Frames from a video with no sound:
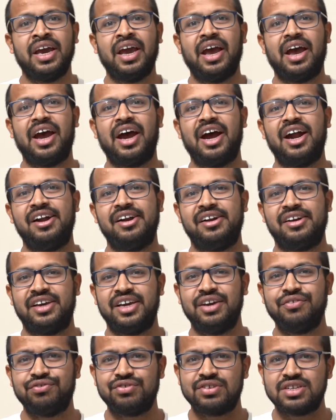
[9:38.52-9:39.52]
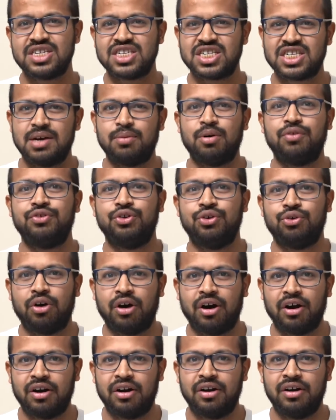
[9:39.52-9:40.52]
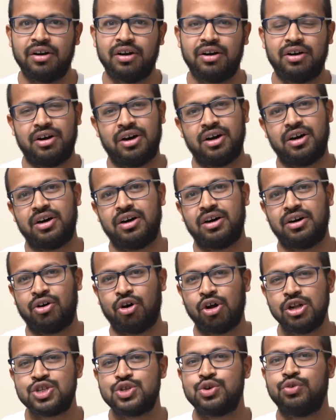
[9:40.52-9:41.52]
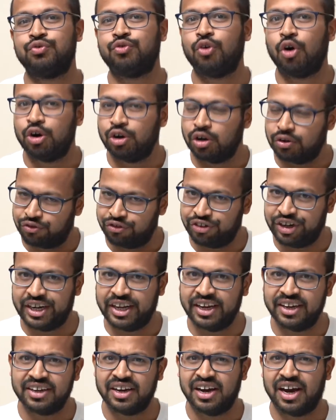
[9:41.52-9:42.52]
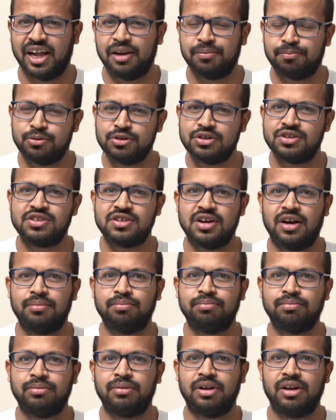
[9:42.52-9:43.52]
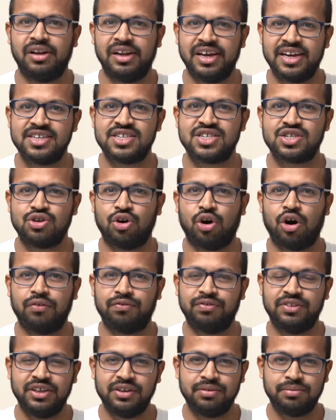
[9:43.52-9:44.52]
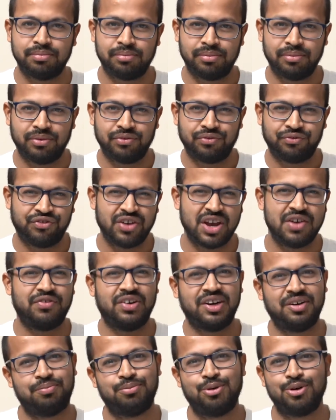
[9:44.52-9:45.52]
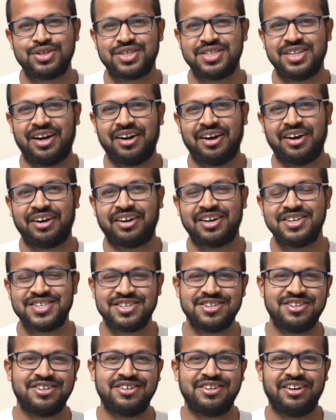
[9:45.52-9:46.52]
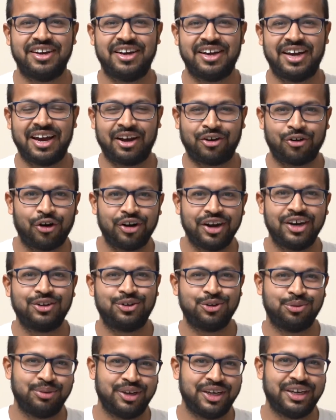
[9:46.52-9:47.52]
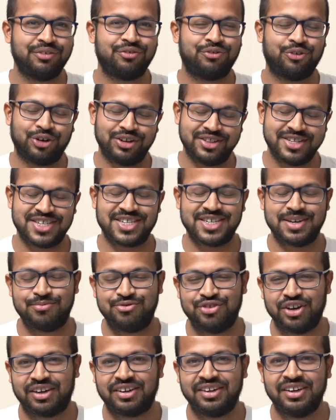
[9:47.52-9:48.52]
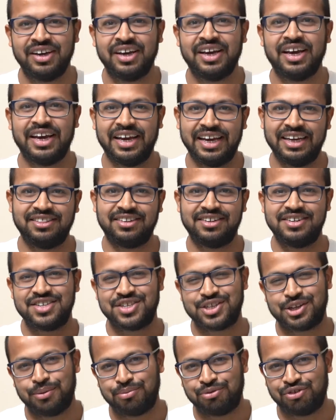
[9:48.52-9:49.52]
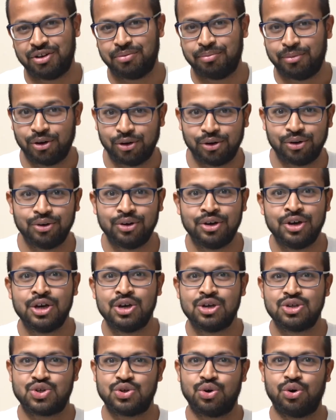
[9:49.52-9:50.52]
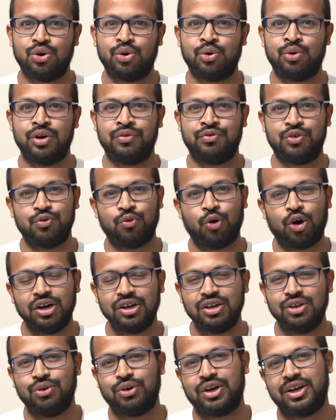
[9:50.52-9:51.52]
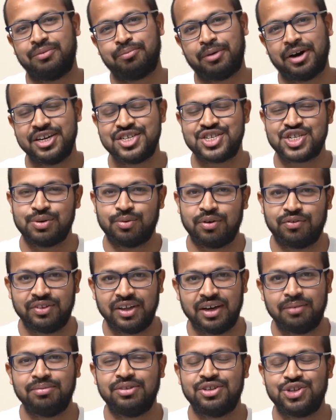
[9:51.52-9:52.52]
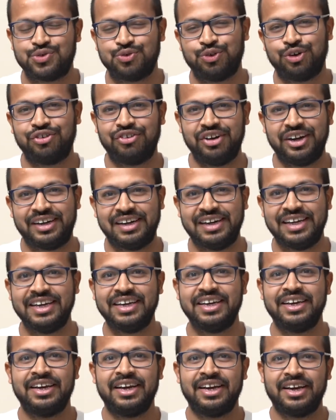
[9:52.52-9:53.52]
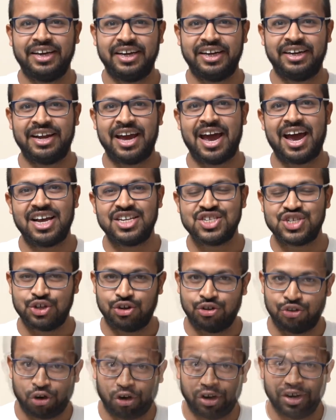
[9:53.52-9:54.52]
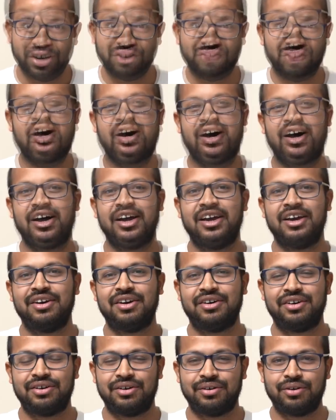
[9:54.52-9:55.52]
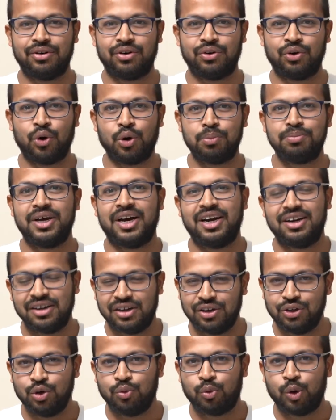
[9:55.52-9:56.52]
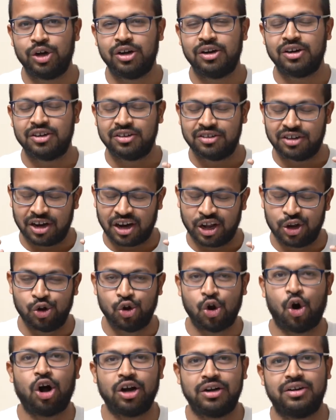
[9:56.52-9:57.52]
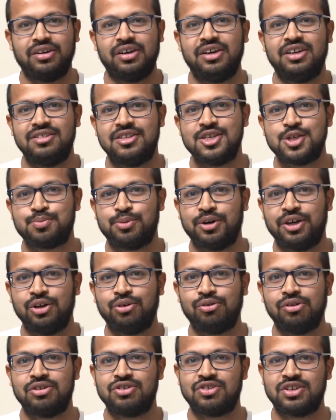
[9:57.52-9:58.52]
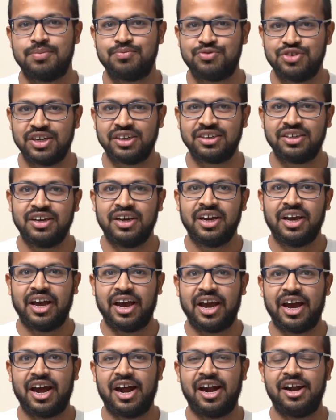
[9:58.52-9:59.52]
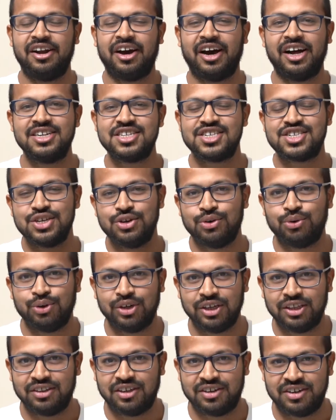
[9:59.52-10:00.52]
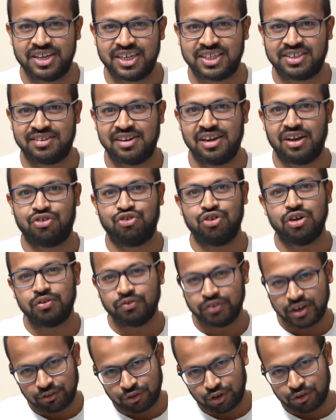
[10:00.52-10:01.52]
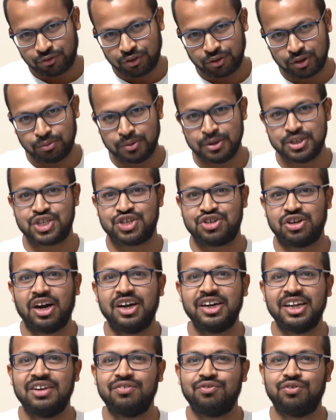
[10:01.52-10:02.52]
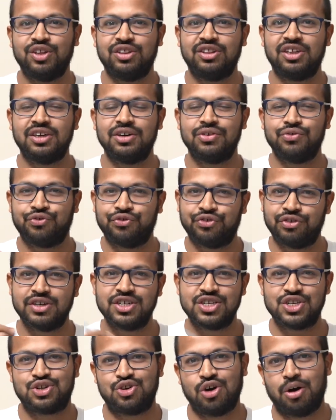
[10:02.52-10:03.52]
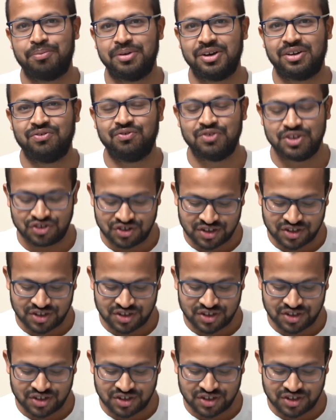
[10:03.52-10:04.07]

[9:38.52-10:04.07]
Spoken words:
And if some of you are also fond of reading, I'll put some links of the favorite books that I consider according to me for this subject in the description below. So if you want, you can buy some of them. This would greatly enhance your knowledge. I hope that you would learn a lot in this particular subject. And I'll see you in the next lecture where we will be starting with the first topic, which